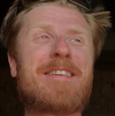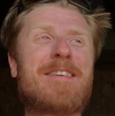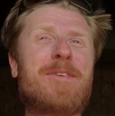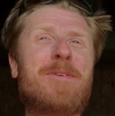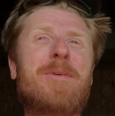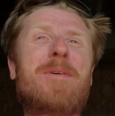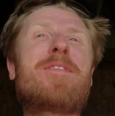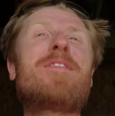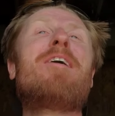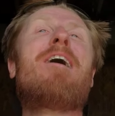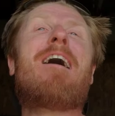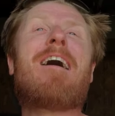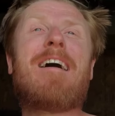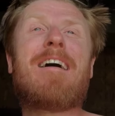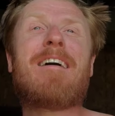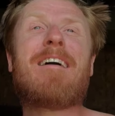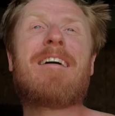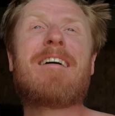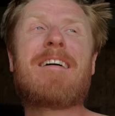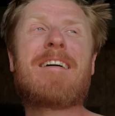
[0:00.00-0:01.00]
Who would have thought?
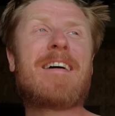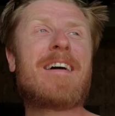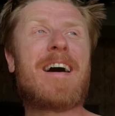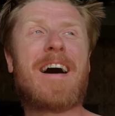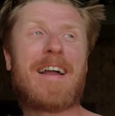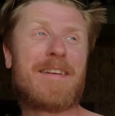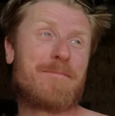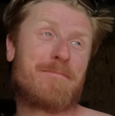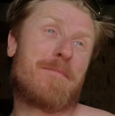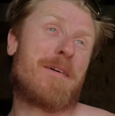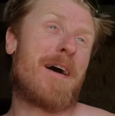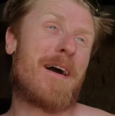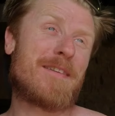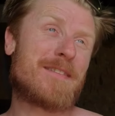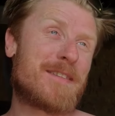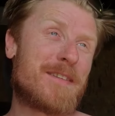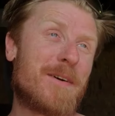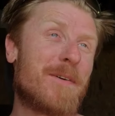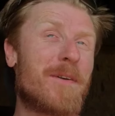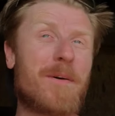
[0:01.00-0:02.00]
I
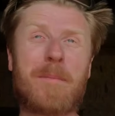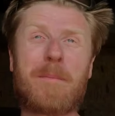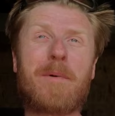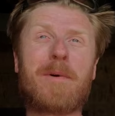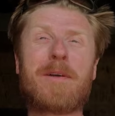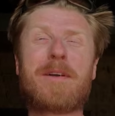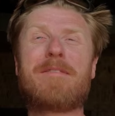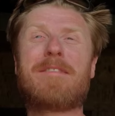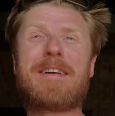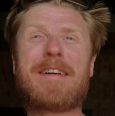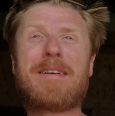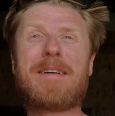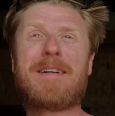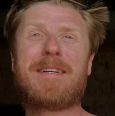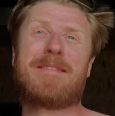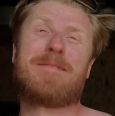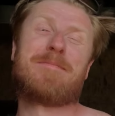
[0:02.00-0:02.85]
still don't believe it.